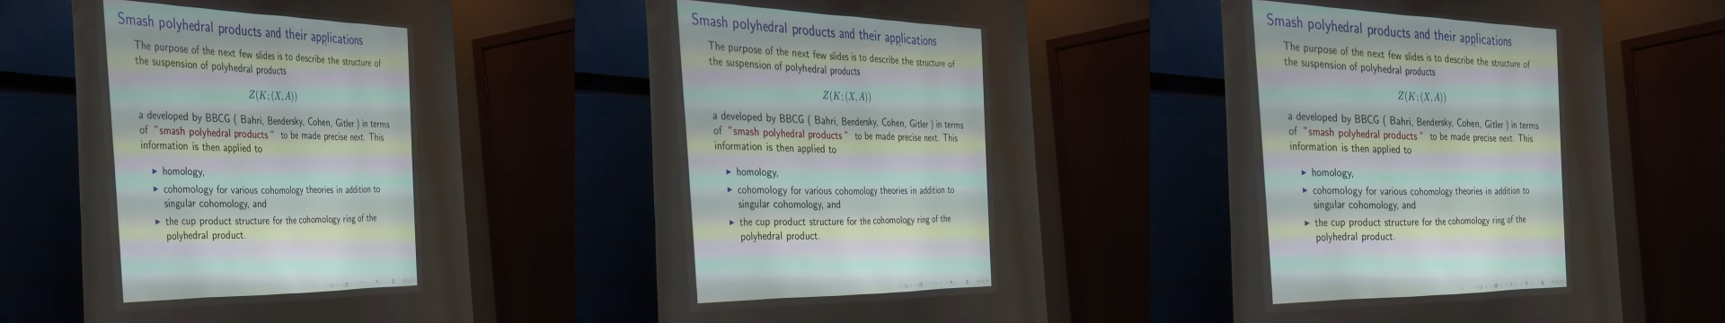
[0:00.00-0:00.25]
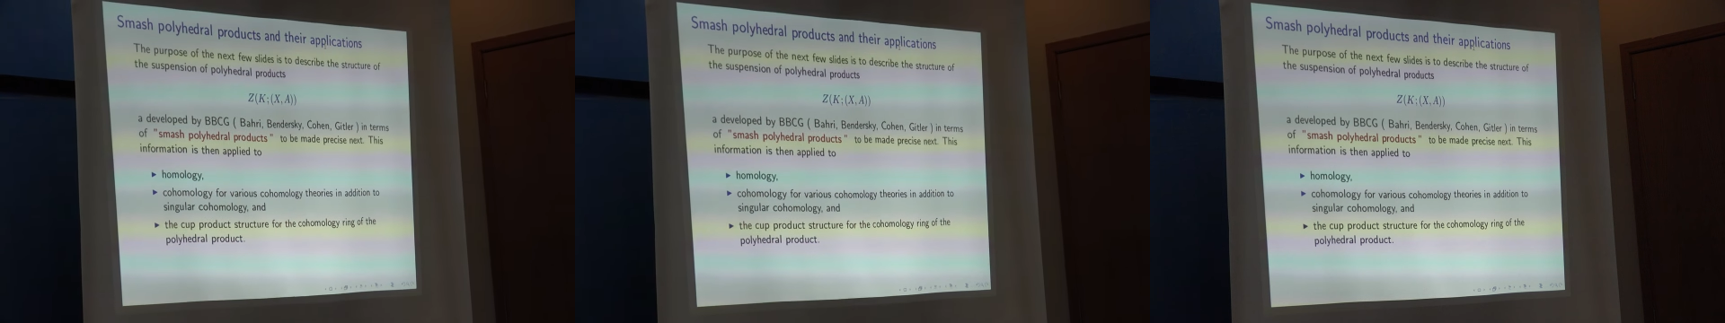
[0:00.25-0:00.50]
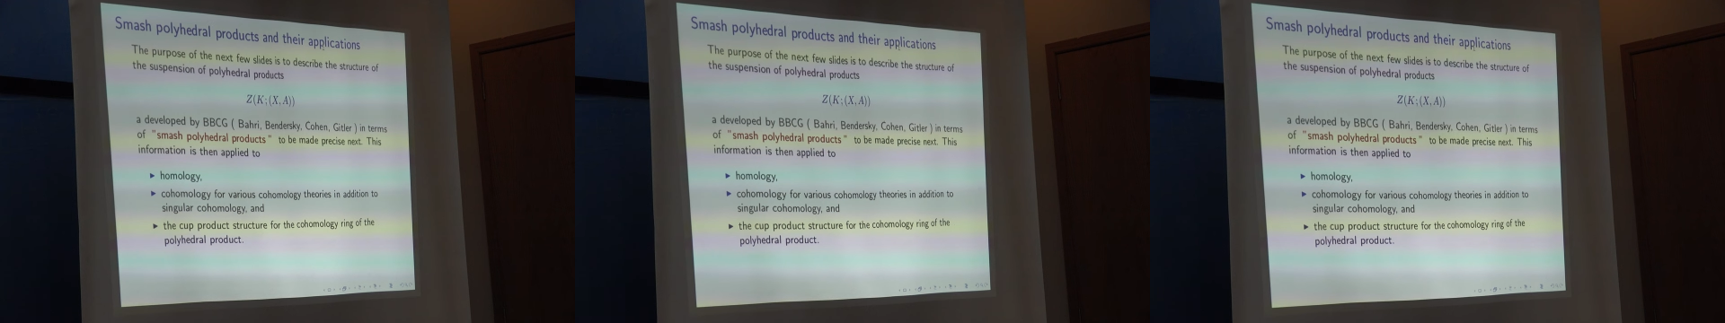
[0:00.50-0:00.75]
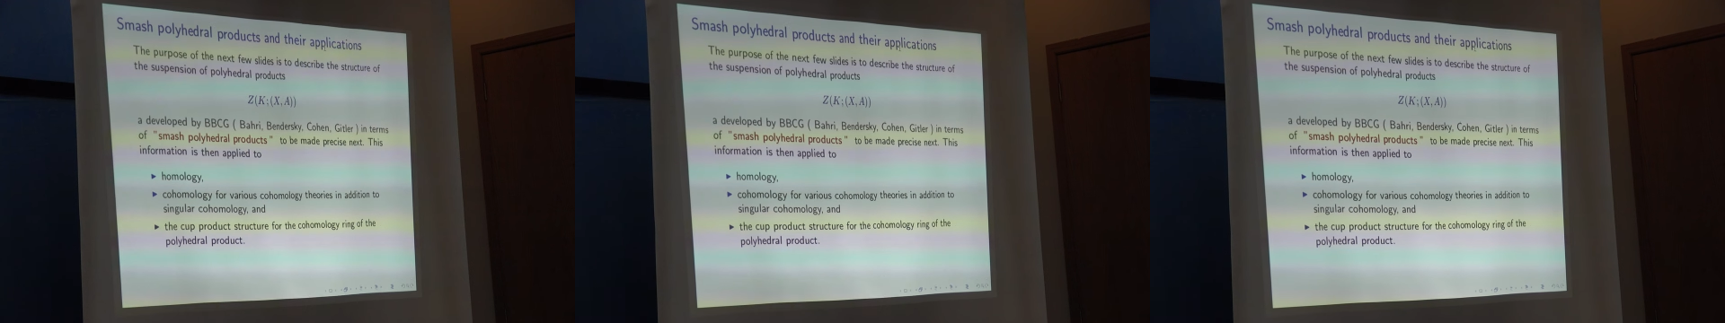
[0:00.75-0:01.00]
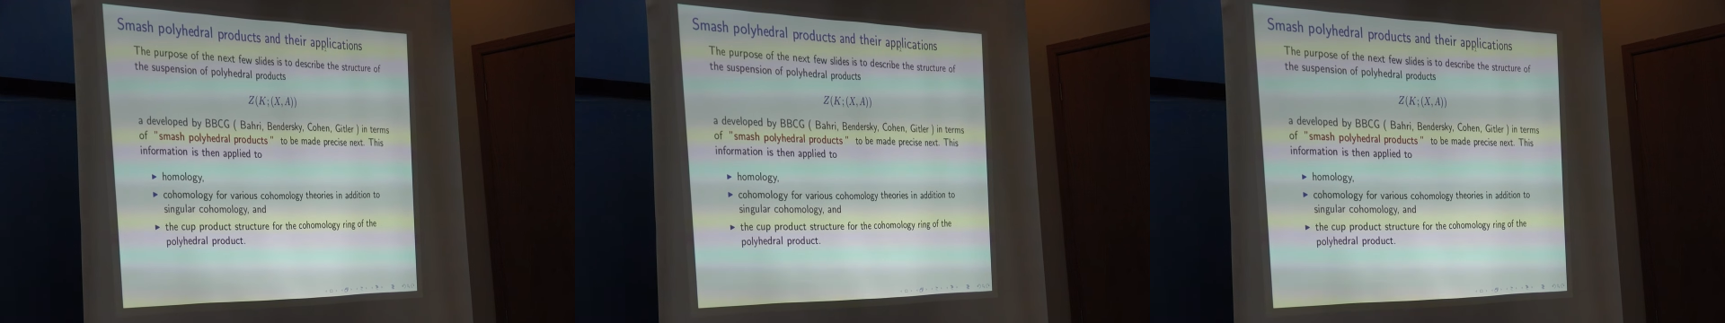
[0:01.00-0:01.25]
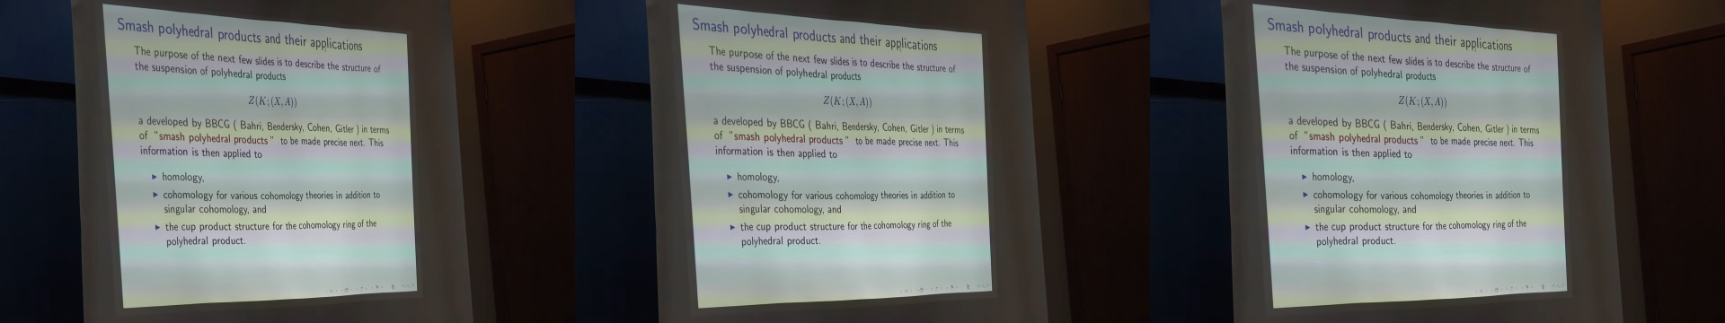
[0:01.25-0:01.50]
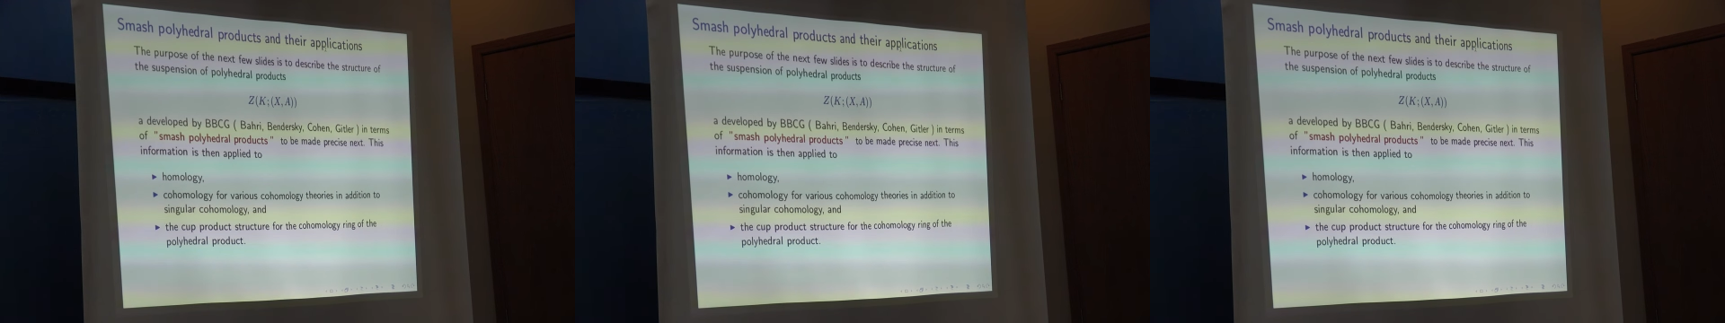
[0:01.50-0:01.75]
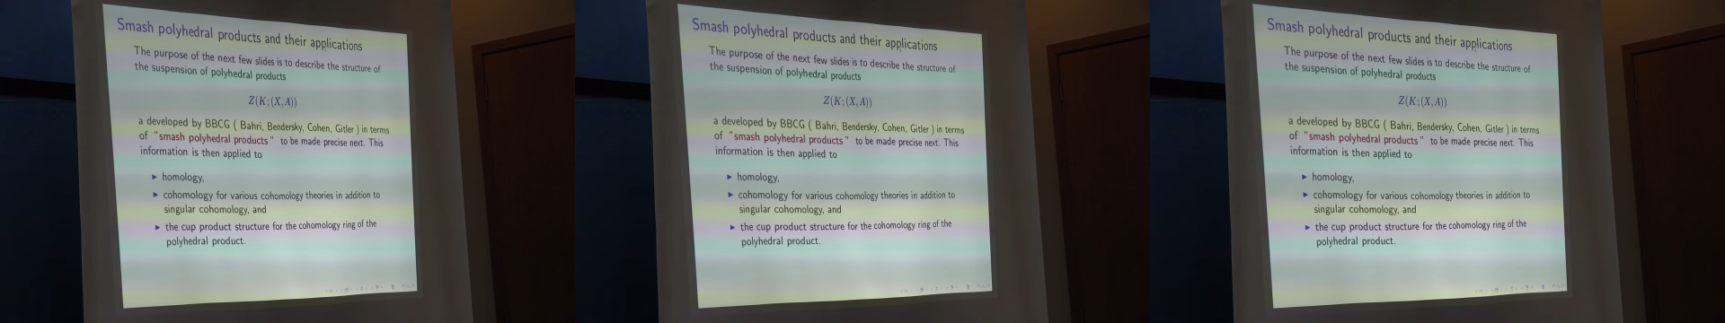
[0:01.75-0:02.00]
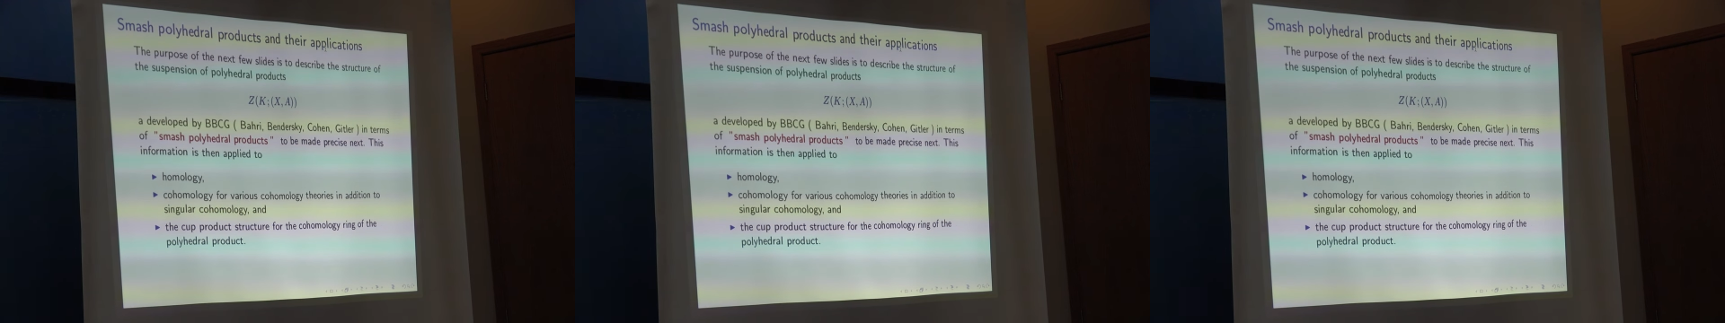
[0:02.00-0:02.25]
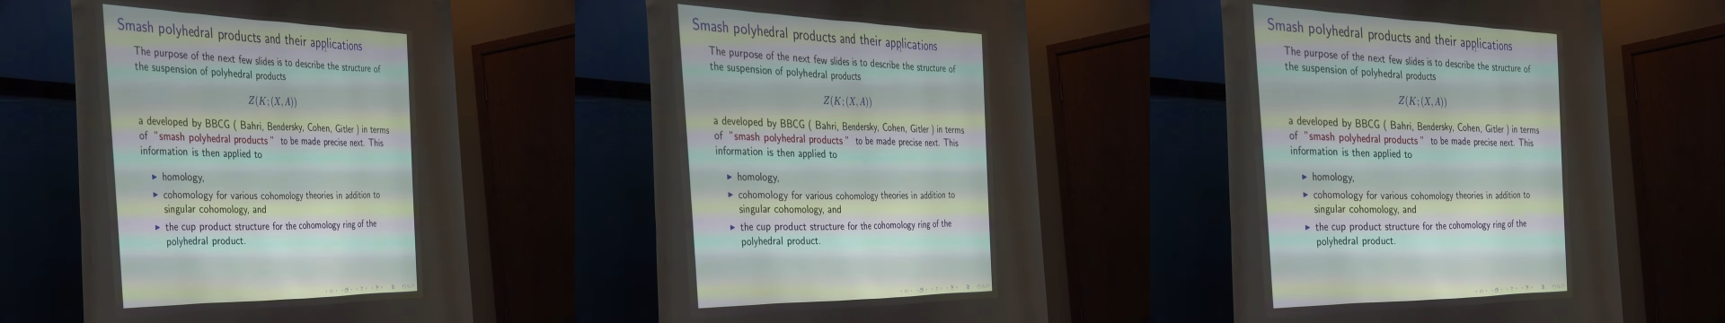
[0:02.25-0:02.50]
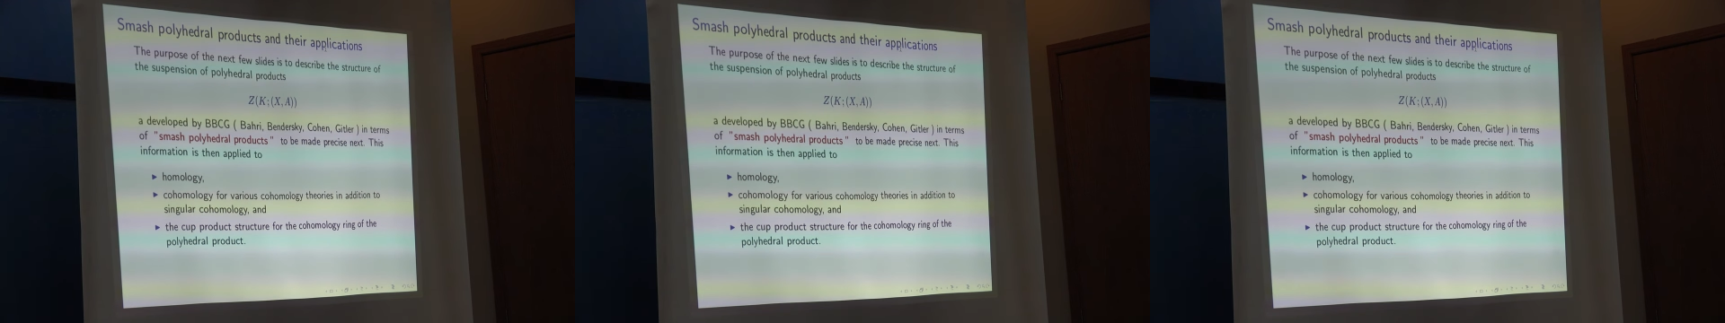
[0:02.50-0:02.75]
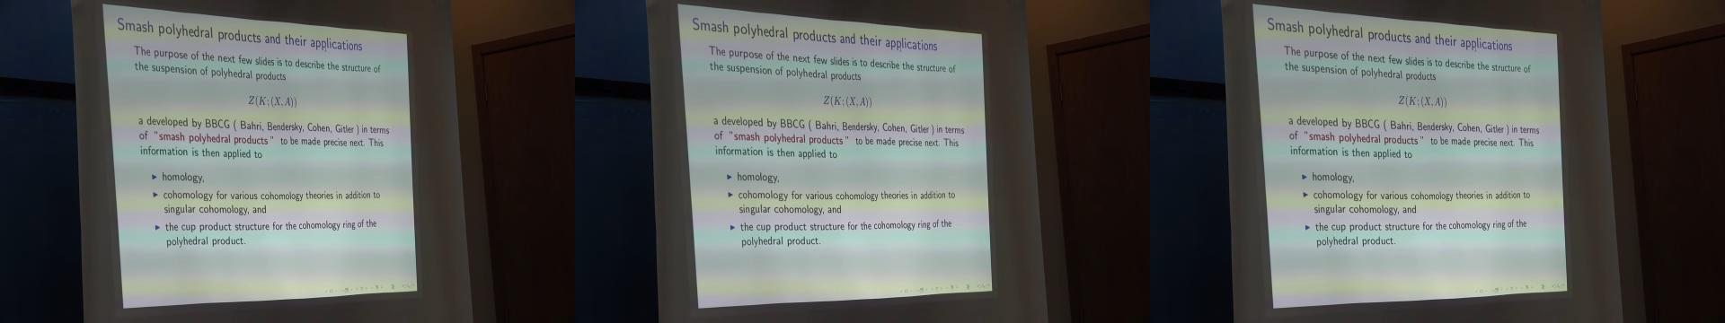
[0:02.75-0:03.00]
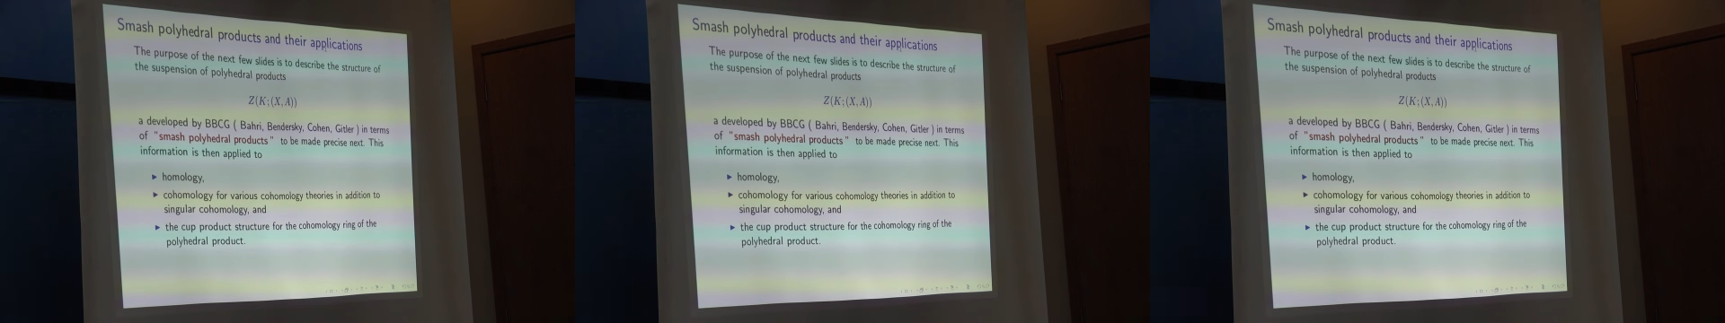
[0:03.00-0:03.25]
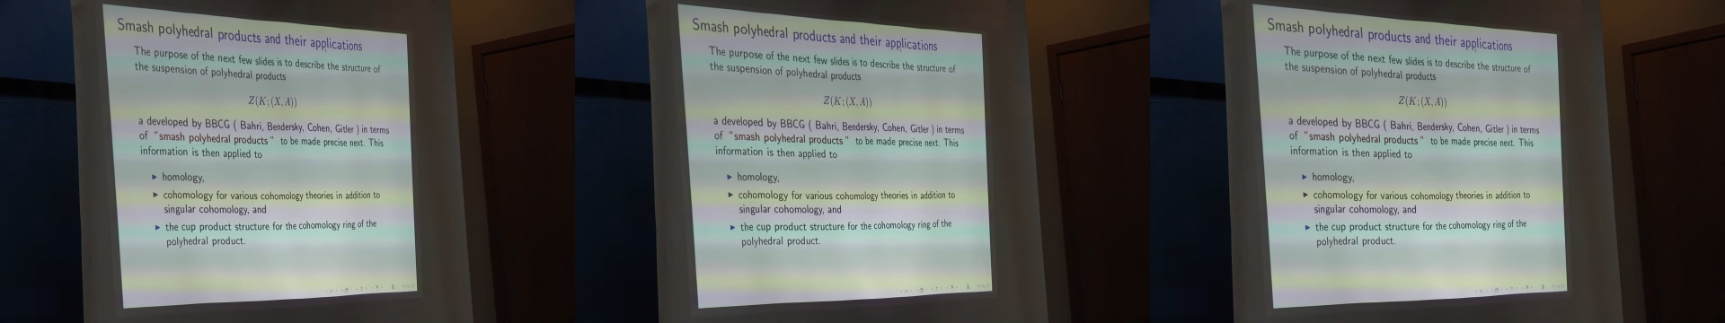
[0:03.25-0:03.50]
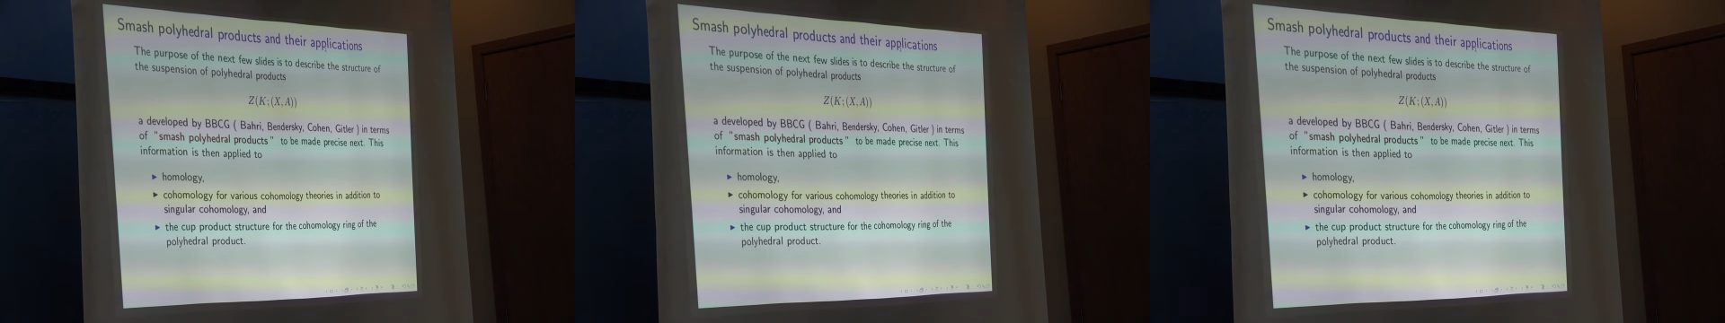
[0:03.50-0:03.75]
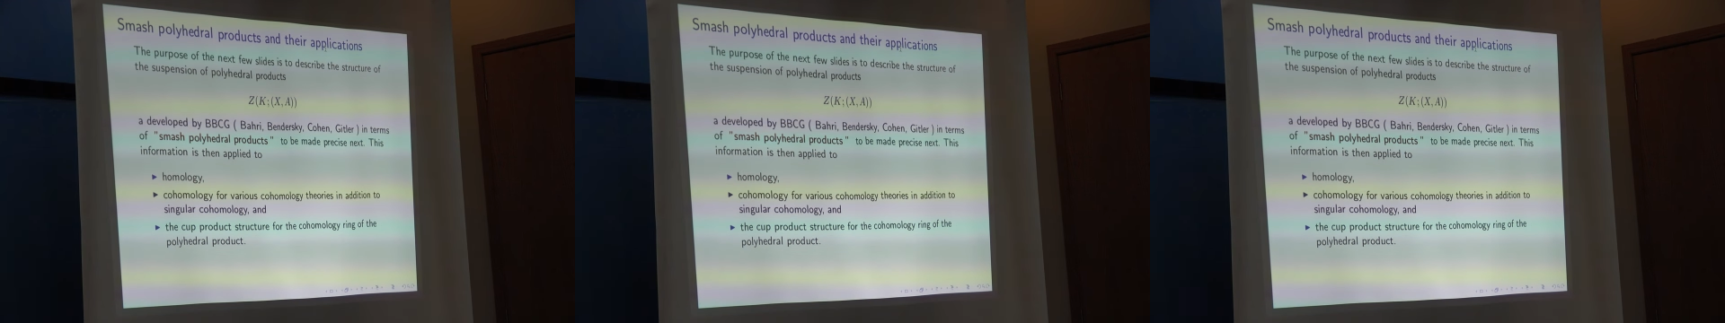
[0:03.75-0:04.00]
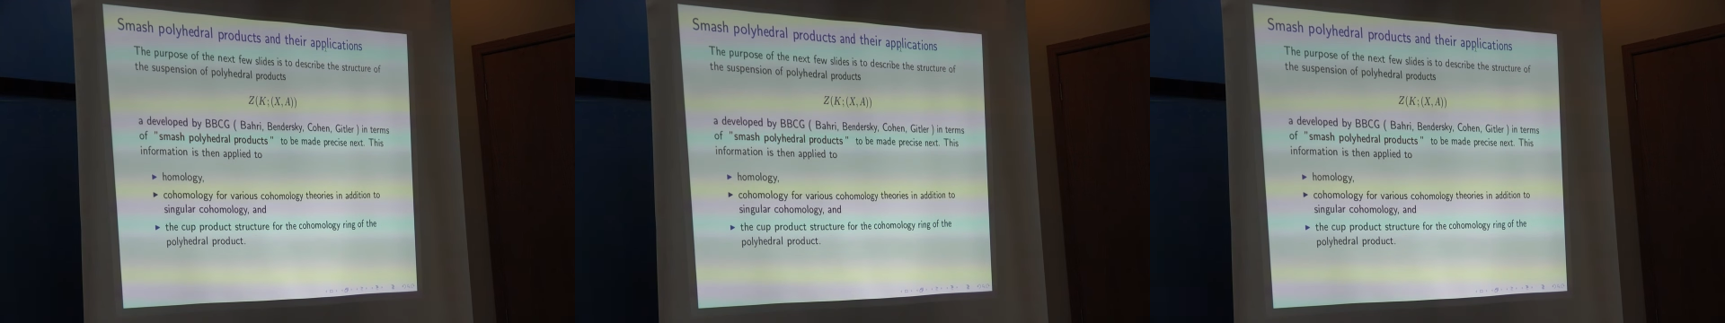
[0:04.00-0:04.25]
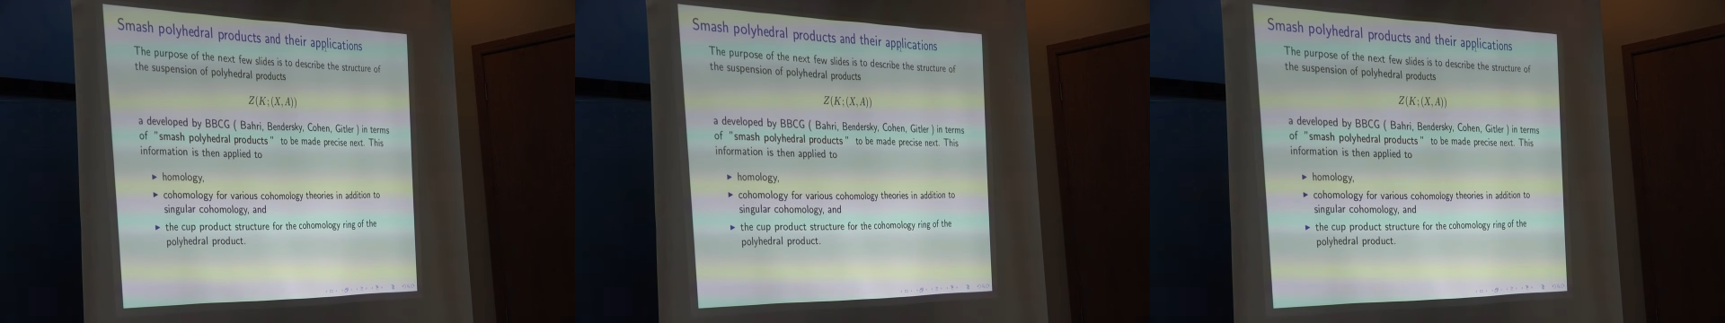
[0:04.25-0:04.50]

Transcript: No face is visible, so there are no lips to read.